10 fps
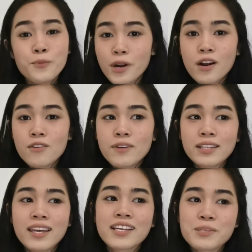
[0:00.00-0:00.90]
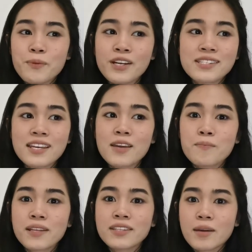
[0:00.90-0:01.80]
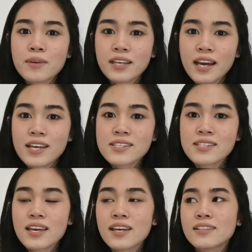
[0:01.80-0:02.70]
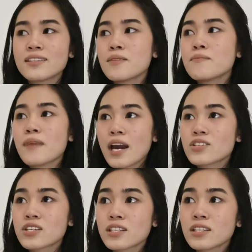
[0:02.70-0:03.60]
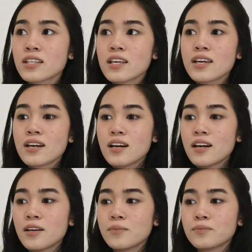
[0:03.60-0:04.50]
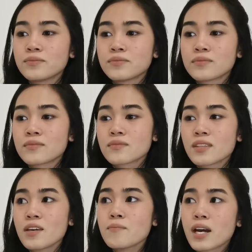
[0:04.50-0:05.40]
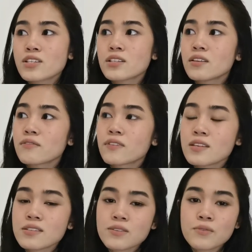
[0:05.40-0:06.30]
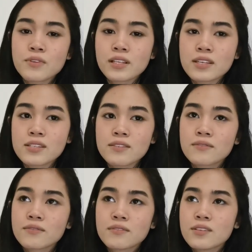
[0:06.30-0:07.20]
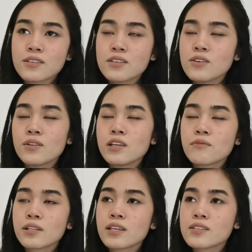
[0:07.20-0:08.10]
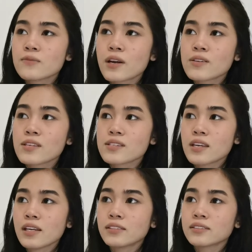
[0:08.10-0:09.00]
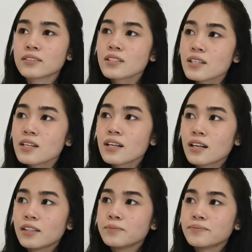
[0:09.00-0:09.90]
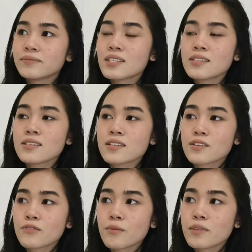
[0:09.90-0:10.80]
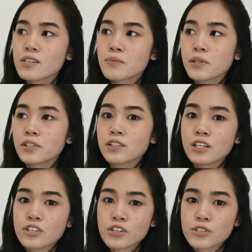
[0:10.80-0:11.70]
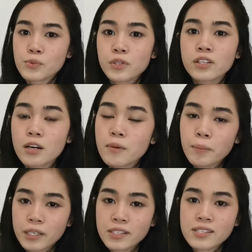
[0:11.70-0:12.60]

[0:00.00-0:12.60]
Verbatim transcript: We're already experiencing a pandemic, guys, and imagine, um, imagine if these new release, newly released viruses and um, diseases from these melted glaciers will come upon